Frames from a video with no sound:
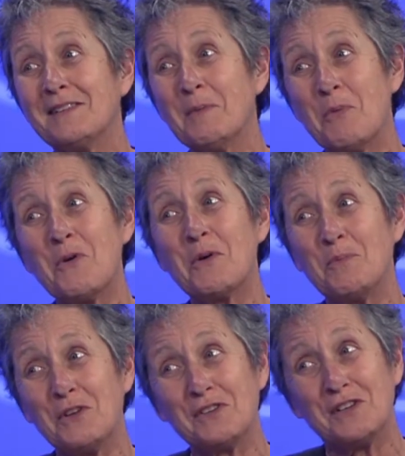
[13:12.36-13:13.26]
that
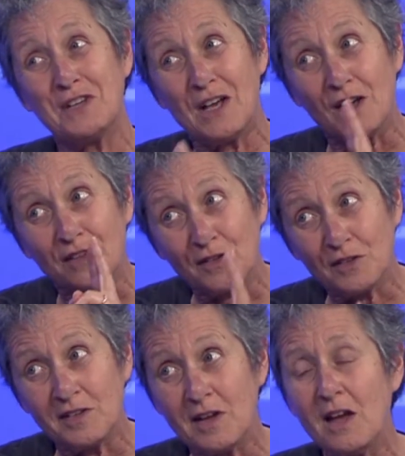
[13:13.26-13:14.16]
there's an
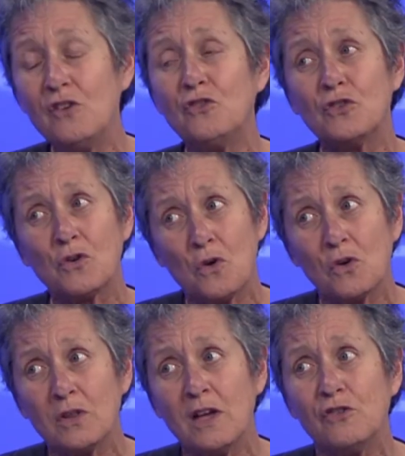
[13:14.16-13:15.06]
association, a
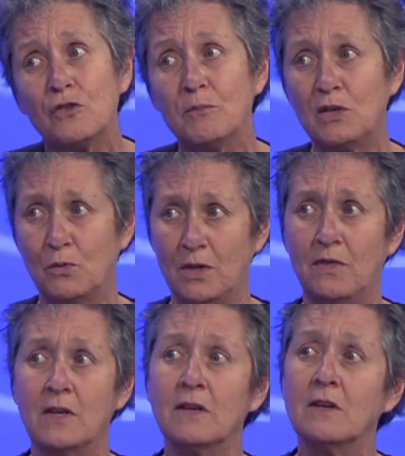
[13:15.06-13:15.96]
correlation between
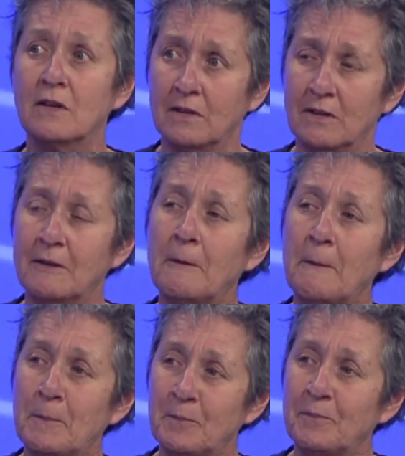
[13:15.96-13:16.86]
other things that you
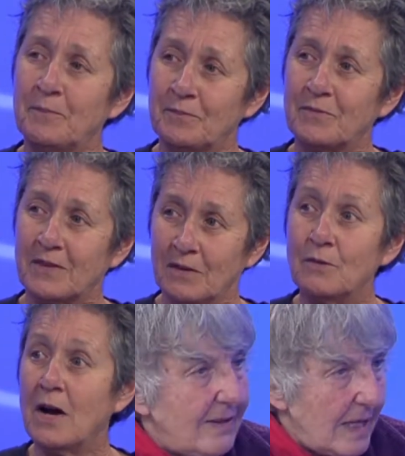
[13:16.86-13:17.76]
need to look at.
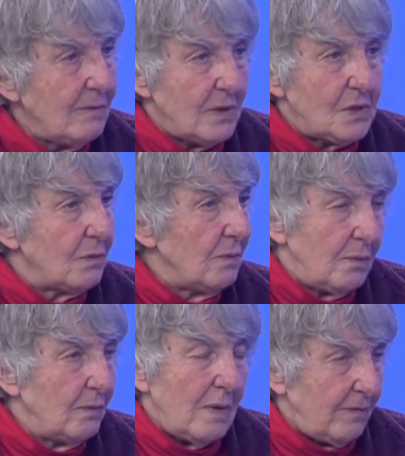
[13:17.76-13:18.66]
I think was
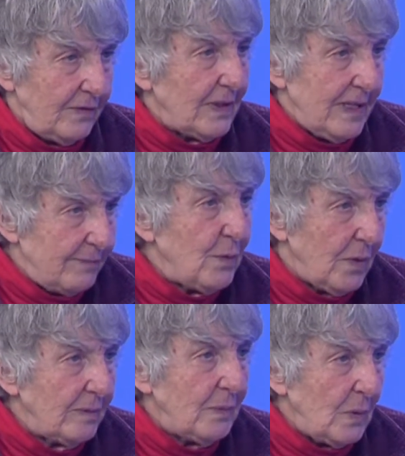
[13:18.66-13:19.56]
a very
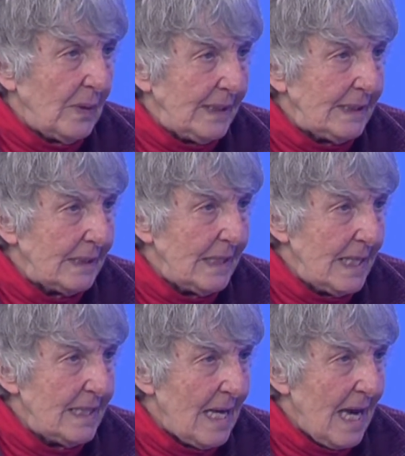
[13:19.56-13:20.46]
important point
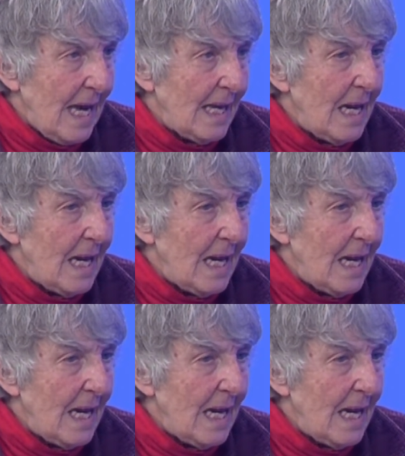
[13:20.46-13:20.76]
in that.